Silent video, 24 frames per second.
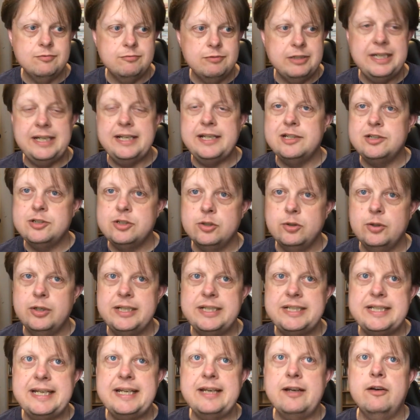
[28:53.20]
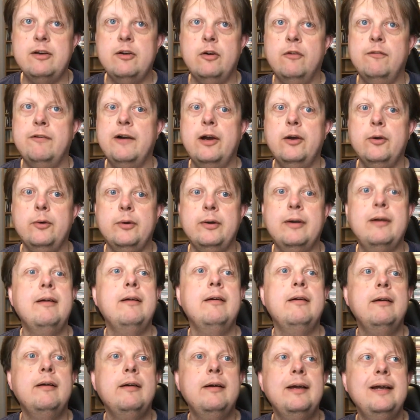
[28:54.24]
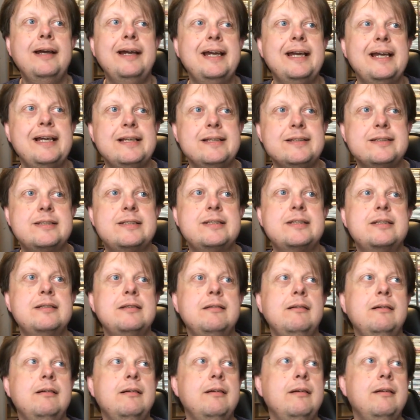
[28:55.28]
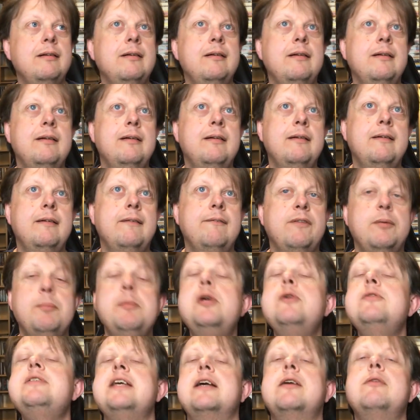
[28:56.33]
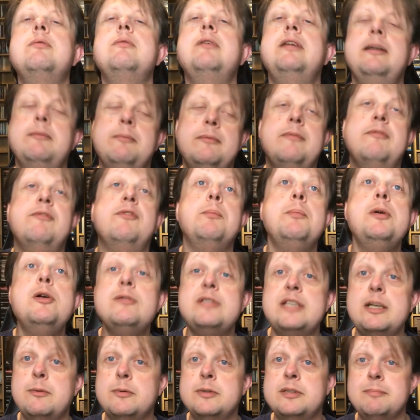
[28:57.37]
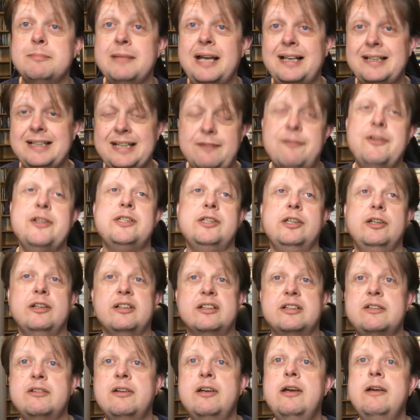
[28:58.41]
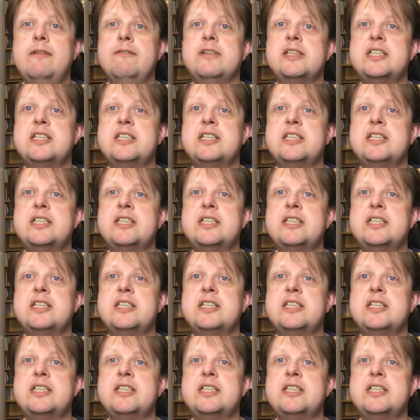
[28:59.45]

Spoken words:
Really enjoyed it, although the music was magnificent.